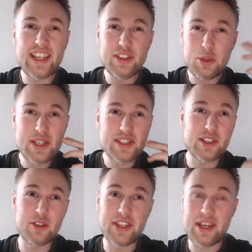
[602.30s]
in doing
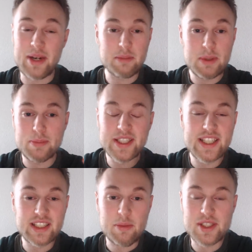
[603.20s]
so, they might be
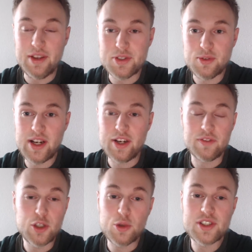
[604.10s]
bleeding themselves dry
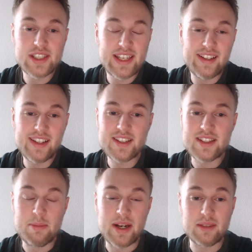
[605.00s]
of new skills.
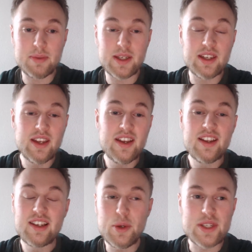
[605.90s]
They might be
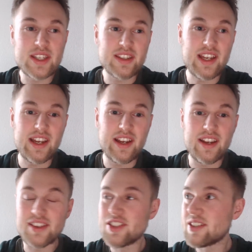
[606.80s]
losing
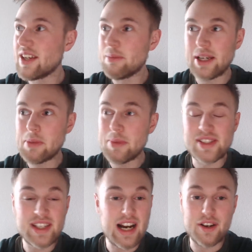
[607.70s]
the. They might be
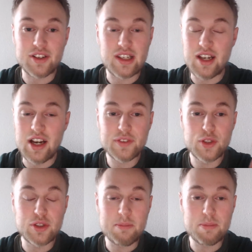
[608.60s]
missing out on a lot of
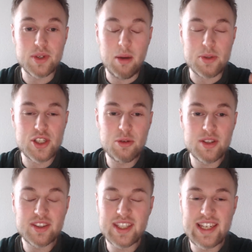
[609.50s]
good
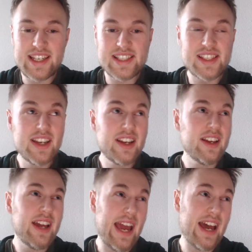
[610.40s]
opportunities,
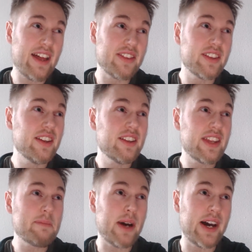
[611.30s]
and
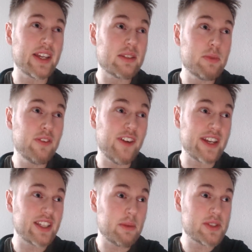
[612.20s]
they might be
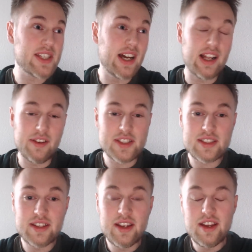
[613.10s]
finding
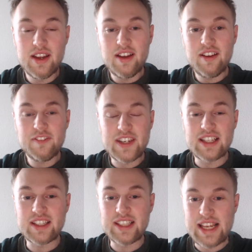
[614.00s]
themselves
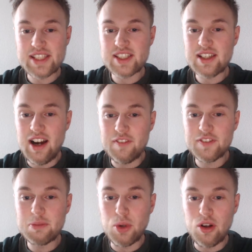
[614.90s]
feeling less
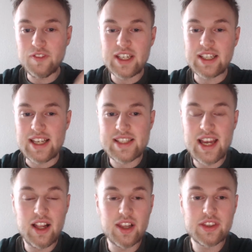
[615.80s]
comfortable, feeling less
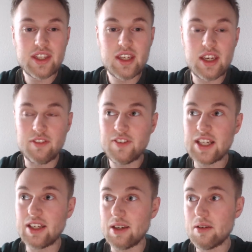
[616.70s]
healthy, and
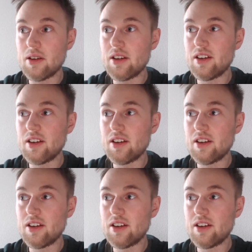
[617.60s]
feeling